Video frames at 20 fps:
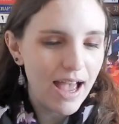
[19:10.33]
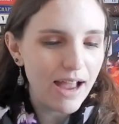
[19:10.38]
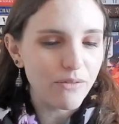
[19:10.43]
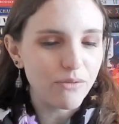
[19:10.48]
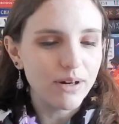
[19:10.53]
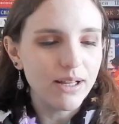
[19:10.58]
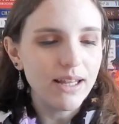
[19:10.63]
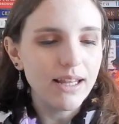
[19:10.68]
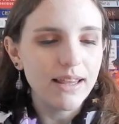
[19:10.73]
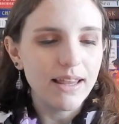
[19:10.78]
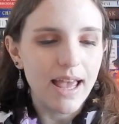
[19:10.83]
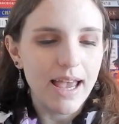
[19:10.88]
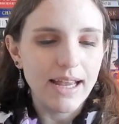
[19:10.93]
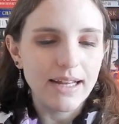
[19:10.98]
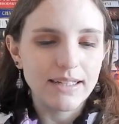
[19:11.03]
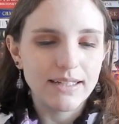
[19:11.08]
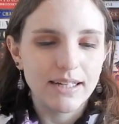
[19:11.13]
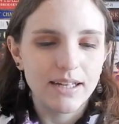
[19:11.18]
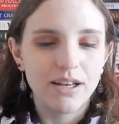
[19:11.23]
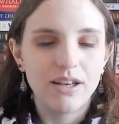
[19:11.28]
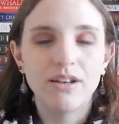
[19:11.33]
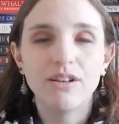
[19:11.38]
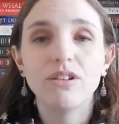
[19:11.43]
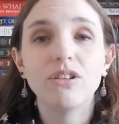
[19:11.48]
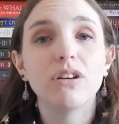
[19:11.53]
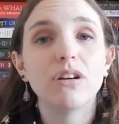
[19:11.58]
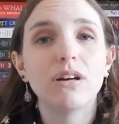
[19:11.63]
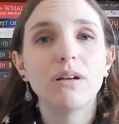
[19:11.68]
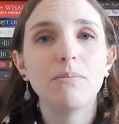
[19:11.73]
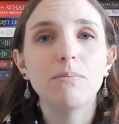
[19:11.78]
I really liked
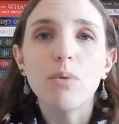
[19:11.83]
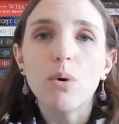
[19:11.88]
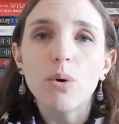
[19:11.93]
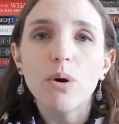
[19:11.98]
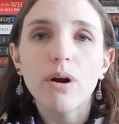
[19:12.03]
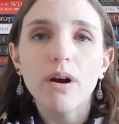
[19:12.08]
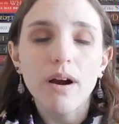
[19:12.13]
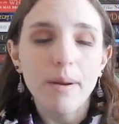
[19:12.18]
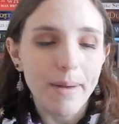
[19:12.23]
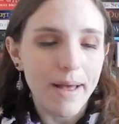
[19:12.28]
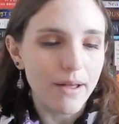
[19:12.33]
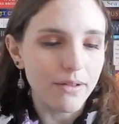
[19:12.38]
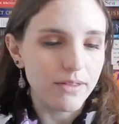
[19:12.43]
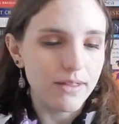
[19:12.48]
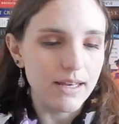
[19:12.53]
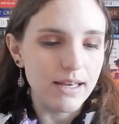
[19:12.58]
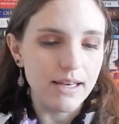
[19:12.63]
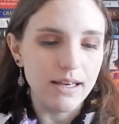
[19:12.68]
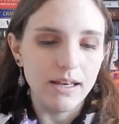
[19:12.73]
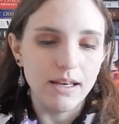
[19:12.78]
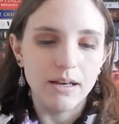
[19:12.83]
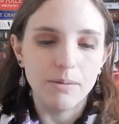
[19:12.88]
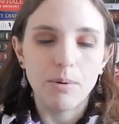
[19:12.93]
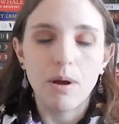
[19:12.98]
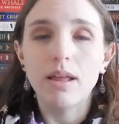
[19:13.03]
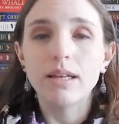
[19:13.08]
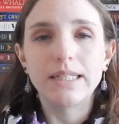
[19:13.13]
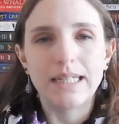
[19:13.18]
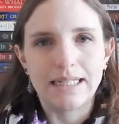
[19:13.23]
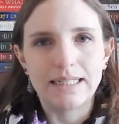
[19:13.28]
learning more about the
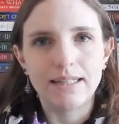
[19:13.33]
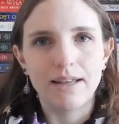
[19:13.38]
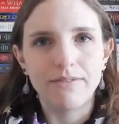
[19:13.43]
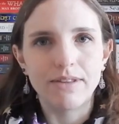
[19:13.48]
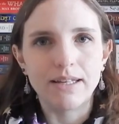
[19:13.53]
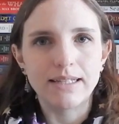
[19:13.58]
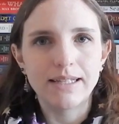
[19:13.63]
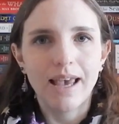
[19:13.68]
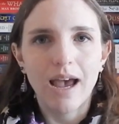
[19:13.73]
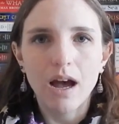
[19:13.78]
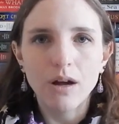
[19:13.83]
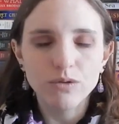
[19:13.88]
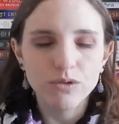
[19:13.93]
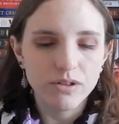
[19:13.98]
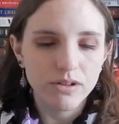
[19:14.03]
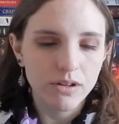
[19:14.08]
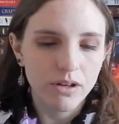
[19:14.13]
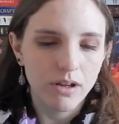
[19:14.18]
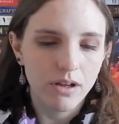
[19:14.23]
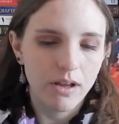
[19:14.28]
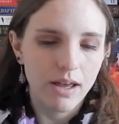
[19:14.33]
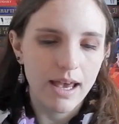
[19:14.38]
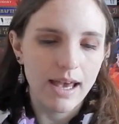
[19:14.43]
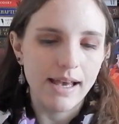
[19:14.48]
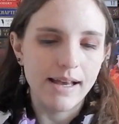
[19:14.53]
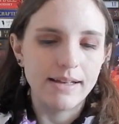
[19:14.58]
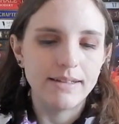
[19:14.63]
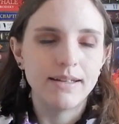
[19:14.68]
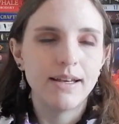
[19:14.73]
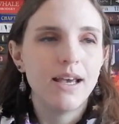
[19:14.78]
politics of this council,
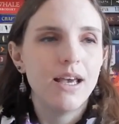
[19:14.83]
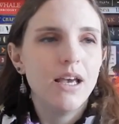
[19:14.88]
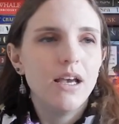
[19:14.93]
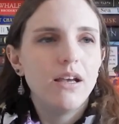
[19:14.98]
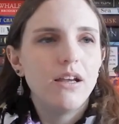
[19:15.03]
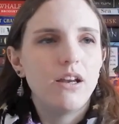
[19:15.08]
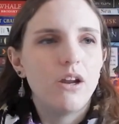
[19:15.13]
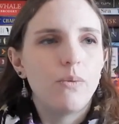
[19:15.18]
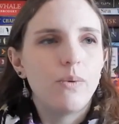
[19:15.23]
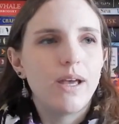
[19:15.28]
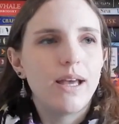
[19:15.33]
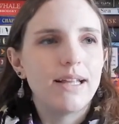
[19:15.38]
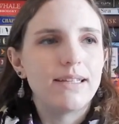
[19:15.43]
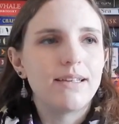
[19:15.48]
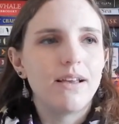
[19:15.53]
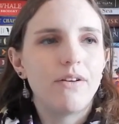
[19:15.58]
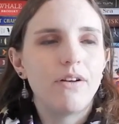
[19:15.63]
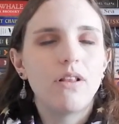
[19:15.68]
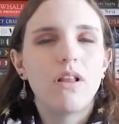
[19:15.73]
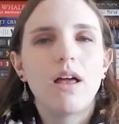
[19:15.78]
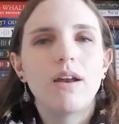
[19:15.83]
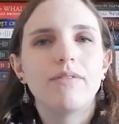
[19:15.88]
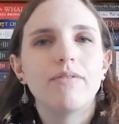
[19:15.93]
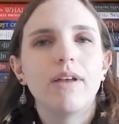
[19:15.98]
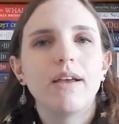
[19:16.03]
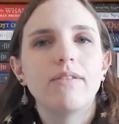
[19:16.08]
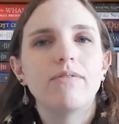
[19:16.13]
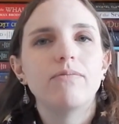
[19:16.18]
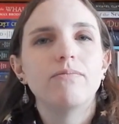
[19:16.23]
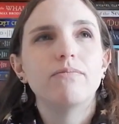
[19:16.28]
and you know, it's a lot of
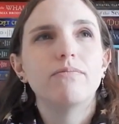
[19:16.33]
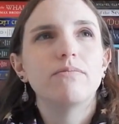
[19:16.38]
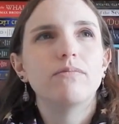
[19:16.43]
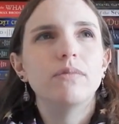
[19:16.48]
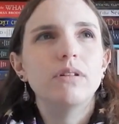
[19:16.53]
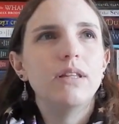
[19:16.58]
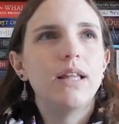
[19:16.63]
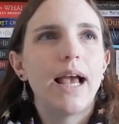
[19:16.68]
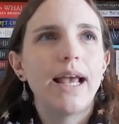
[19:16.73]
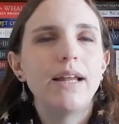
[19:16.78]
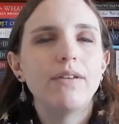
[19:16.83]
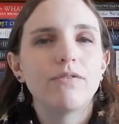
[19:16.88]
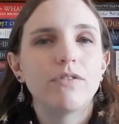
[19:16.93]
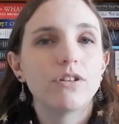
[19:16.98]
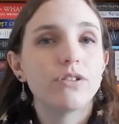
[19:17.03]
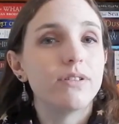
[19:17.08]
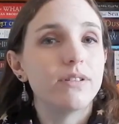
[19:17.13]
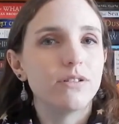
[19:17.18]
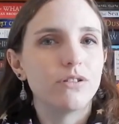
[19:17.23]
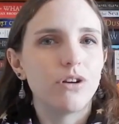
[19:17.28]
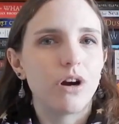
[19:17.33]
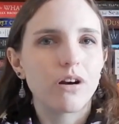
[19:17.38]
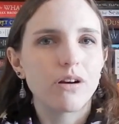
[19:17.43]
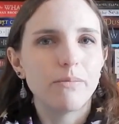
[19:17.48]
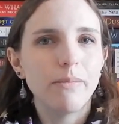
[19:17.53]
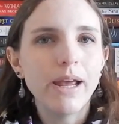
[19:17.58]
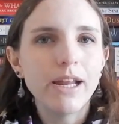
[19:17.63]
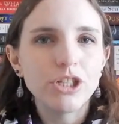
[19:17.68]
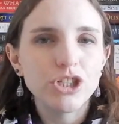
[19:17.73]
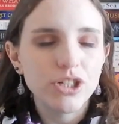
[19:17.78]
like light versus dark
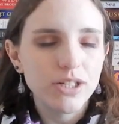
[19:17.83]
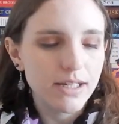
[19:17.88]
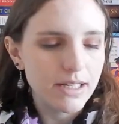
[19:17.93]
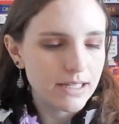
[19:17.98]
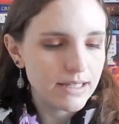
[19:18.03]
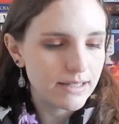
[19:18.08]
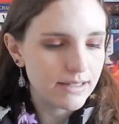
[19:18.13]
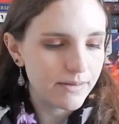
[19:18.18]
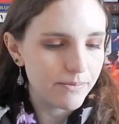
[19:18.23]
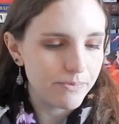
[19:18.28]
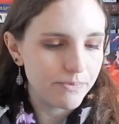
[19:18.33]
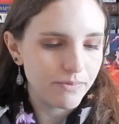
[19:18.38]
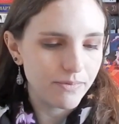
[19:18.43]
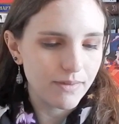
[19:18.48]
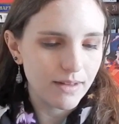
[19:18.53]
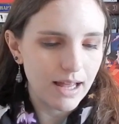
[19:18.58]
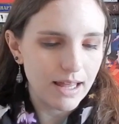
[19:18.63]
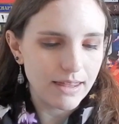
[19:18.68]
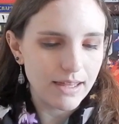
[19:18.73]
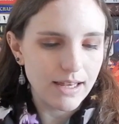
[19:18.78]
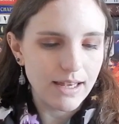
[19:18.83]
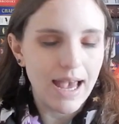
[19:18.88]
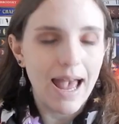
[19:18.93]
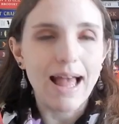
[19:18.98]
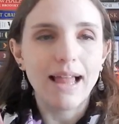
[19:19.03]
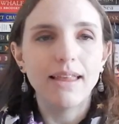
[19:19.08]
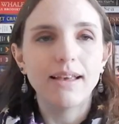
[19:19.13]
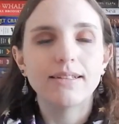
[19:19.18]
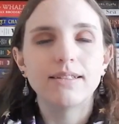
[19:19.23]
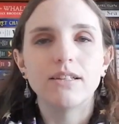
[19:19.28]
mages. I
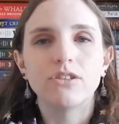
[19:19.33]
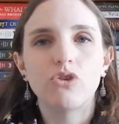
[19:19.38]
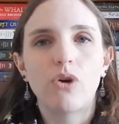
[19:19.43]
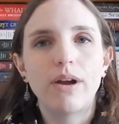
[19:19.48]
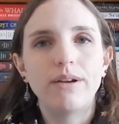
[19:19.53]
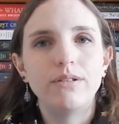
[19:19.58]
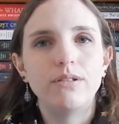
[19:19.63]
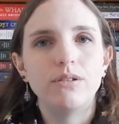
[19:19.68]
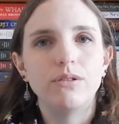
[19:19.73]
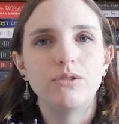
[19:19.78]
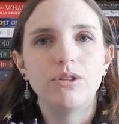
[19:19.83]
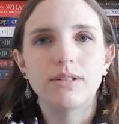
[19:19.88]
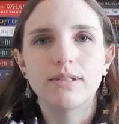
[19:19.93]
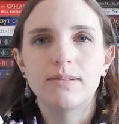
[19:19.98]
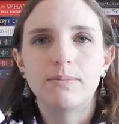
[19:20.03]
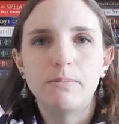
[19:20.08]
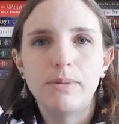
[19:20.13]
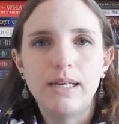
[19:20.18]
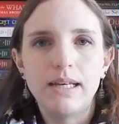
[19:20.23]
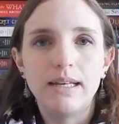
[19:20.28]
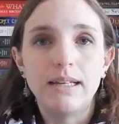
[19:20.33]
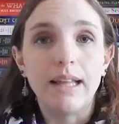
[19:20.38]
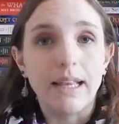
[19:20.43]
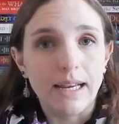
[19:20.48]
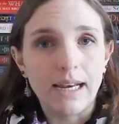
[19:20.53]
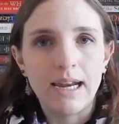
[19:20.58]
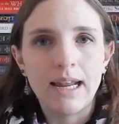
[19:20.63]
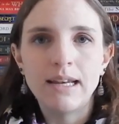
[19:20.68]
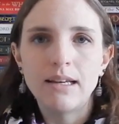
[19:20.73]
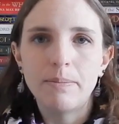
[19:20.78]
think Alex is trying to just be
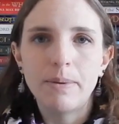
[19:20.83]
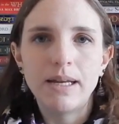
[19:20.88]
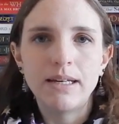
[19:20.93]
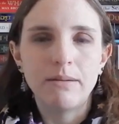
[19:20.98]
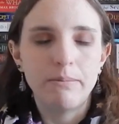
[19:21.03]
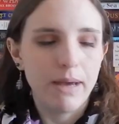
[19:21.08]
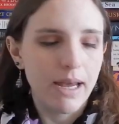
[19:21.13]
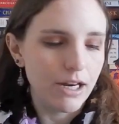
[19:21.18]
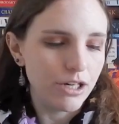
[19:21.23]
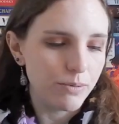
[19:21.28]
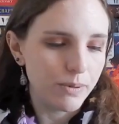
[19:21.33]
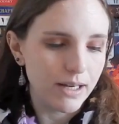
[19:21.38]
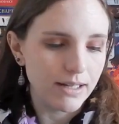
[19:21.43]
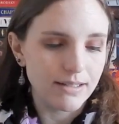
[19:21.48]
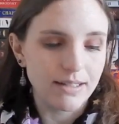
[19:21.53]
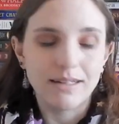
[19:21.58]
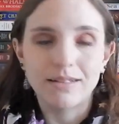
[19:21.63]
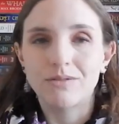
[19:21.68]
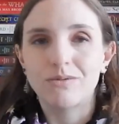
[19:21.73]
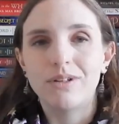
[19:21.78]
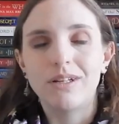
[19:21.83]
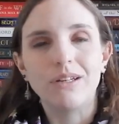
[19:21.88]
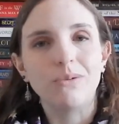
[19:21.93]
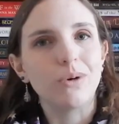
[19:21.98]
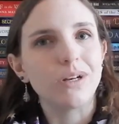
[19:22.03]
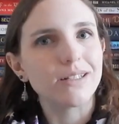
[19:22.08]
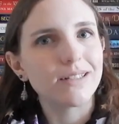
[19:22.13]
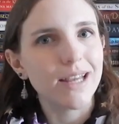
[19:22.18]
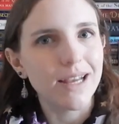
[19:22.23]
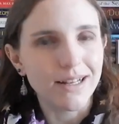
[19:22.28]
like an independent mage because he doesn't really
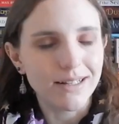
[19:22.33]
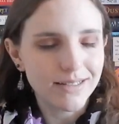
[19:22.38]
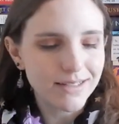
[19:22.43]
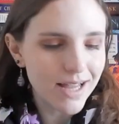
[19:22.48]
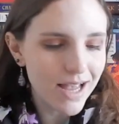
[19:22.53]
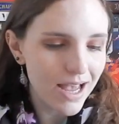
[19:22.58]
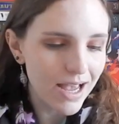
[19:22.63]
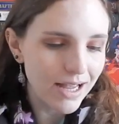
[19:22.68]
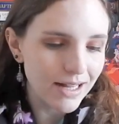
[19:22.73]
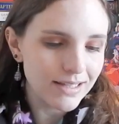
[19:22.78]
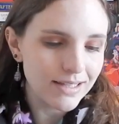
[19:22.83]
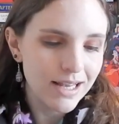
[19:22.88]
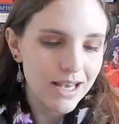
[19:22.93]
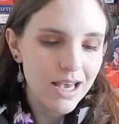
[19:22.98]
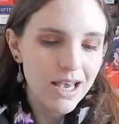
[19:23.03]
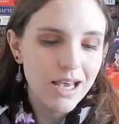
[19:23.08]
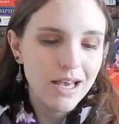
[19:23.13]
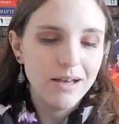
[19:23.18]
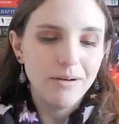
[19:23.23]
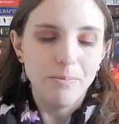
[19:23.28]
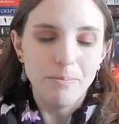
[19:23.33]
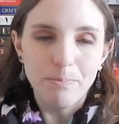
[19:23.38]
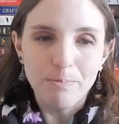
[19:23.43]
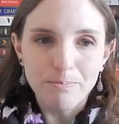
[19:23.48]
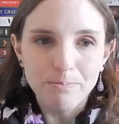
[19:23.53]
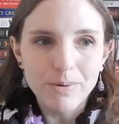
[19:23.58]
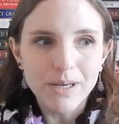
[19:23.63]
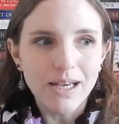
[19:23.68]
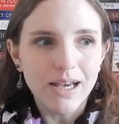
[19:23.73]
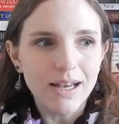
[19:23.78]
want to take sides,
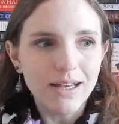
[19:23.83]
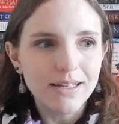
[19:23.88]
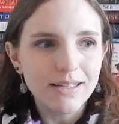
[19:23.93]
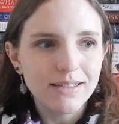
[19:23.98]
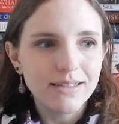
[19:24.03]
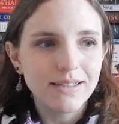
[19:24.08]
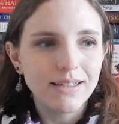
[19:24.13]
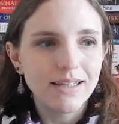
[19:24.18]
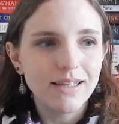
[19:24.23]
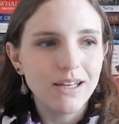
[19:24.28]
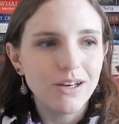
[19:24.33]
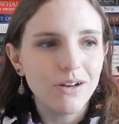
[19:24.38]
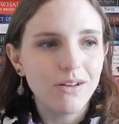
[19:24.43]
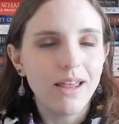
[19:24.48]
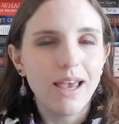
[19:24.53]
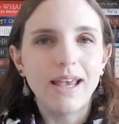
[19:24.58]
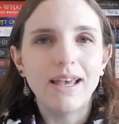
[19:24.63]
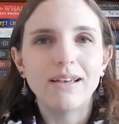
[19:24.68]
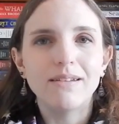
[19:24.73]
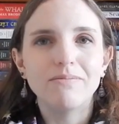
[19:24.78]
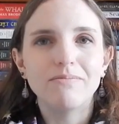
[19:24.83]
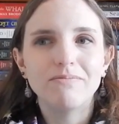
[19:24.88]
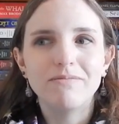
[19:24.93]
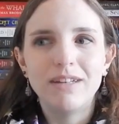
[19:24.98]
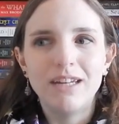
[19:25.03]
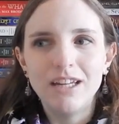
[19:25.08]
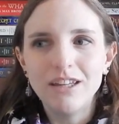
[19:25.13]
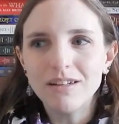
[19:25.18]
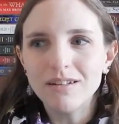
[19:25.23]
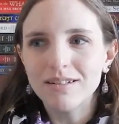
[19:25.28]
because, you know, like,
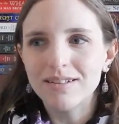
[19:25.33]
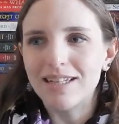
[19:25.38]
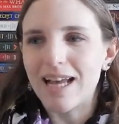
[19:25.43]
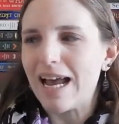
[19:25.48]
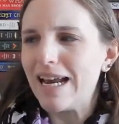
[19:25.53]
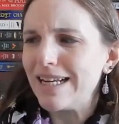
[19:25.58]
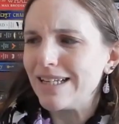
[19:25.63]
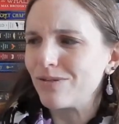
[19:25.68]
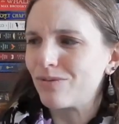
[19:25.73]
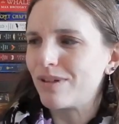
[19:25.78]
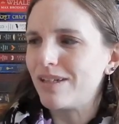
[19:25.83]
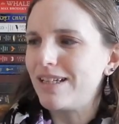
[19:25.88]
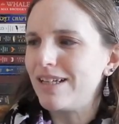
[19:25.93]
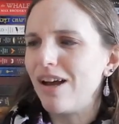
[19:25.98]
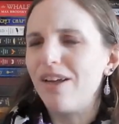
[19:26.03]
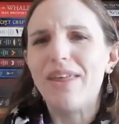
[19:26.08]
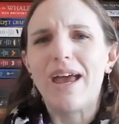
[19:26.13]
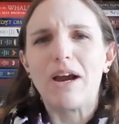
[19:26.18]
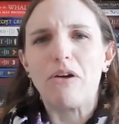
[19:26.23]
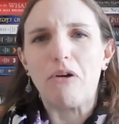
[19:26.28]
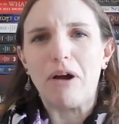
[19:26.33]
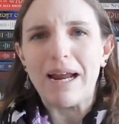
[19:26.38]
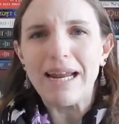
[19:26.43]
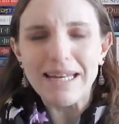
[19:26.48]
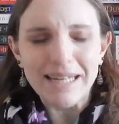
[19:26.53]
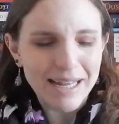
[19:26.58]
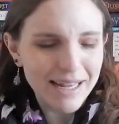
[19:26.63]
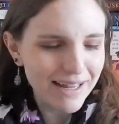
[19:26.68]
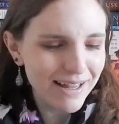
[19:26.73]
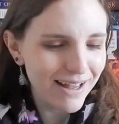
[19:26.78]
neither side is really all that
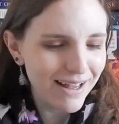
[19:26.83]
great.